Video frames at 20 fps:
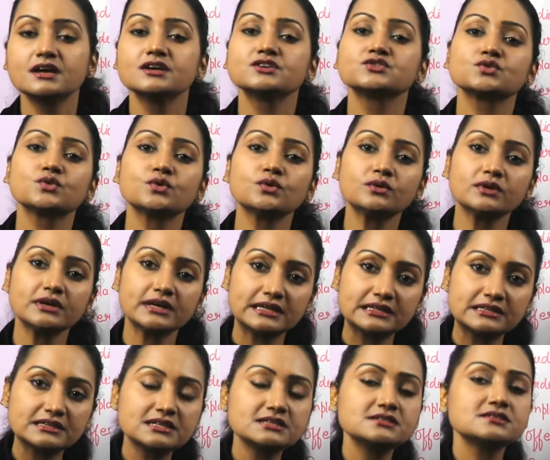So
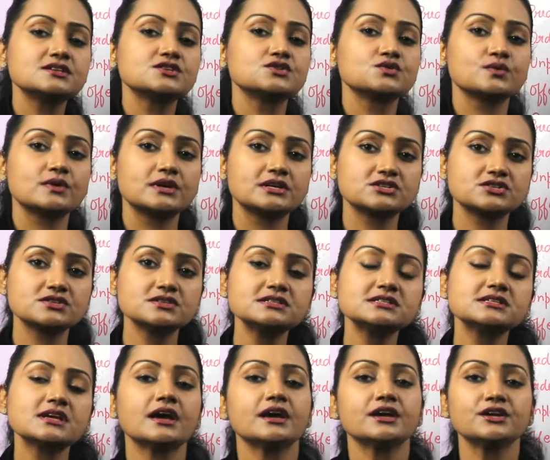in these
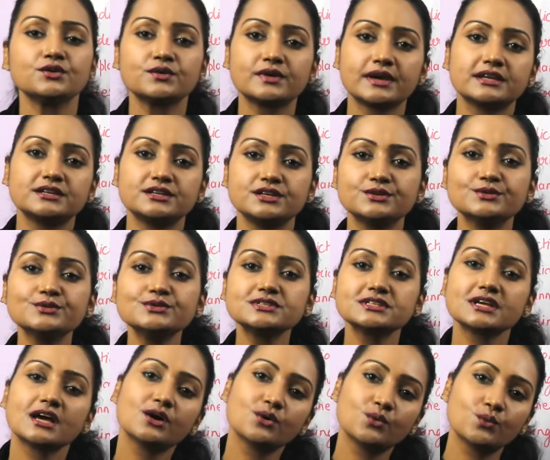situations you can
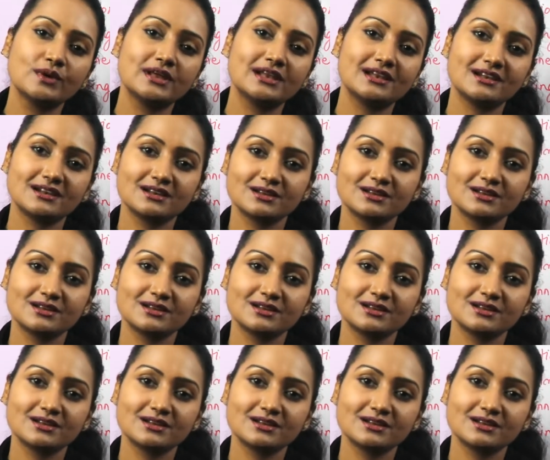use will.